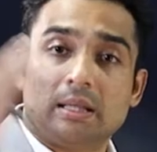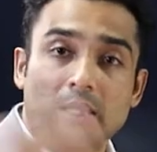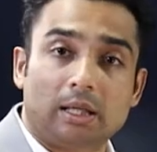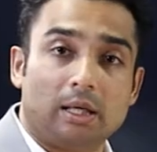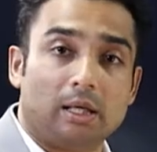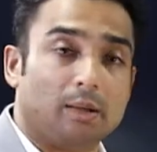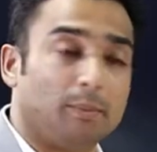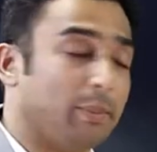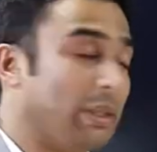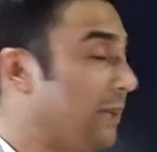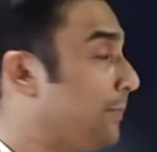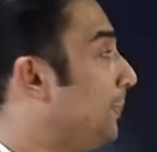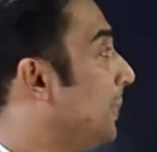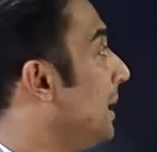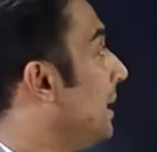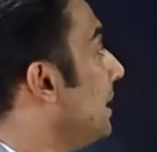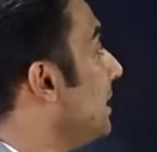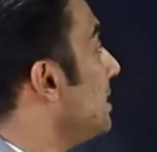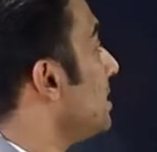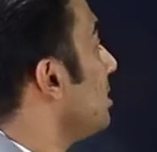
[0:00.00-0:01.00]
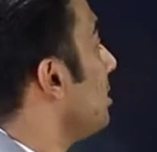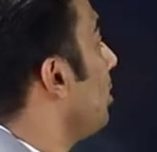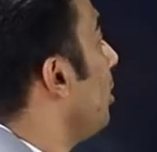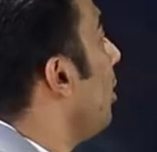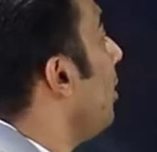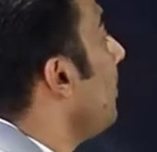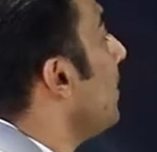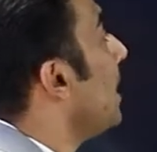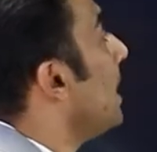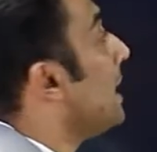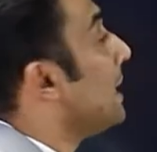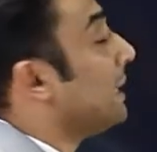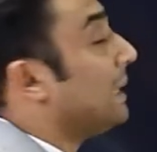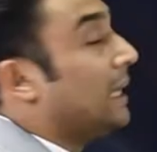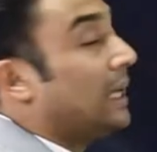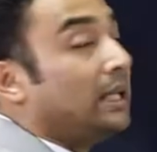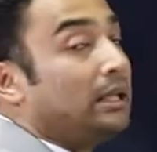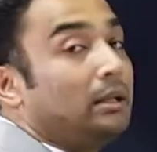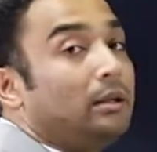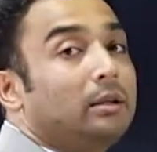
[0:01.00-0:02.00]
the BP is low,
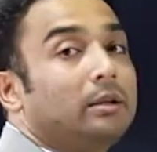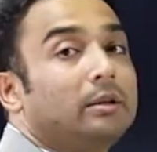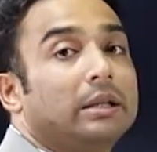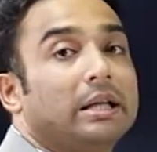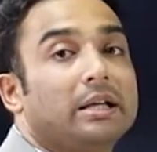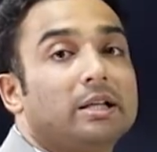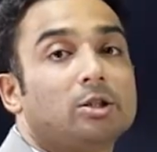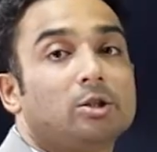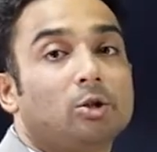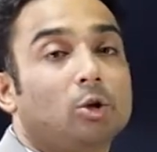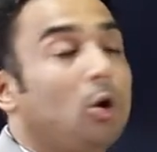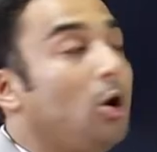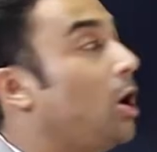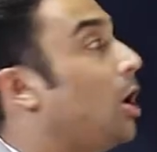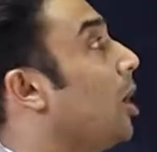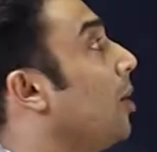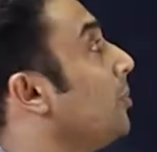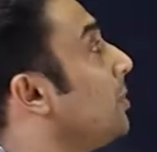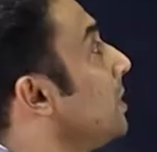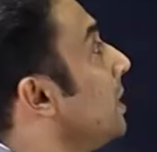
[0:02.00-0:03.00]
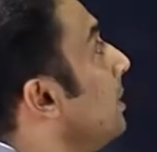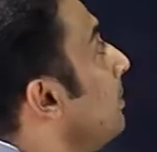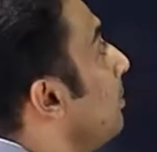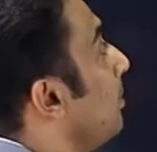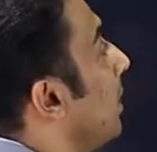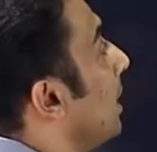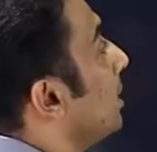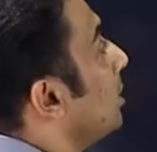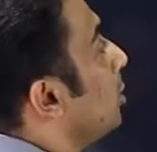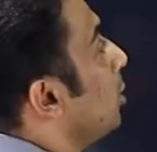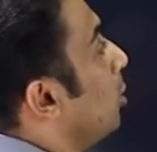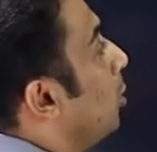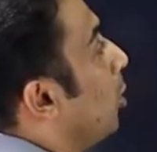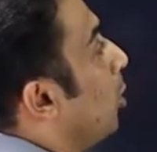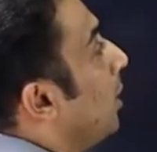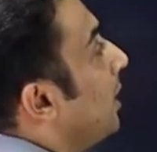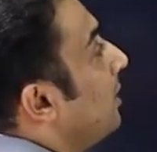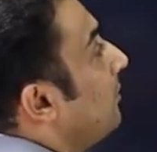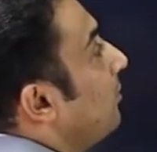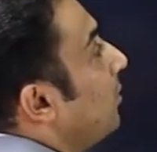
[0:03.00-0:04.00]
then there is no option but to
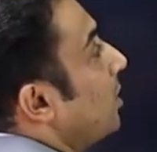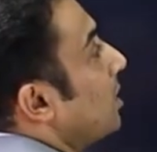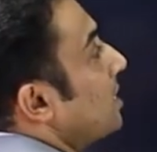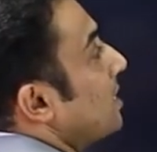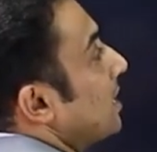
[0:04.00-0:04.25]
go in for